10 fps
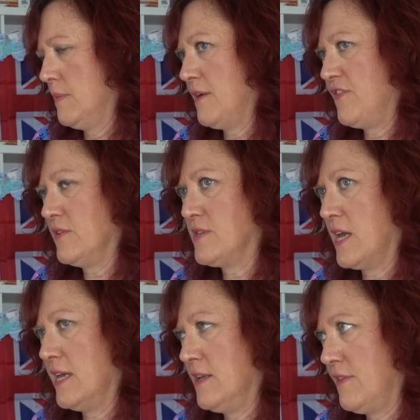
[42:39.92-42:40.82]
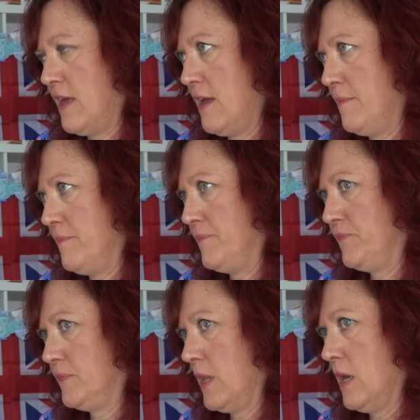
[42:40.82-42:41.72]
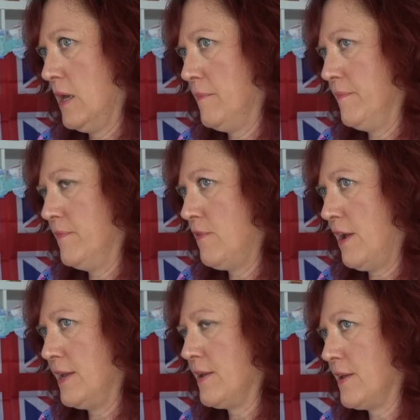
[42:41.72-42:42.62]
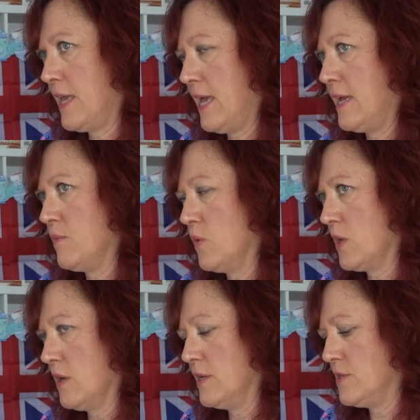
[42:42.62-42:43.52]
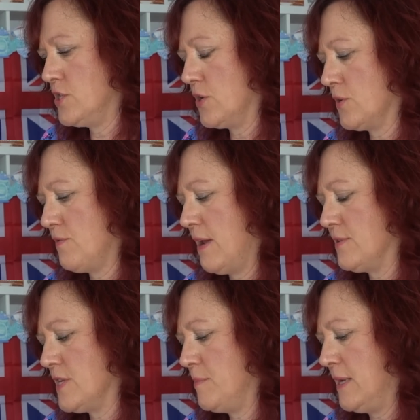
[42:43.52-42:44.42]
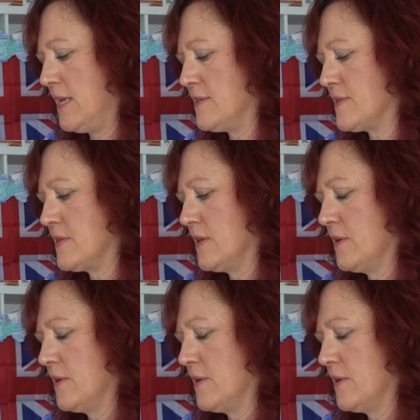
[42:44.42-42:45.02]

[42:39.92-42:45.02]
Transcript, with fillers: I feel Diana there. Right, Kate, what guide has she got around her, please?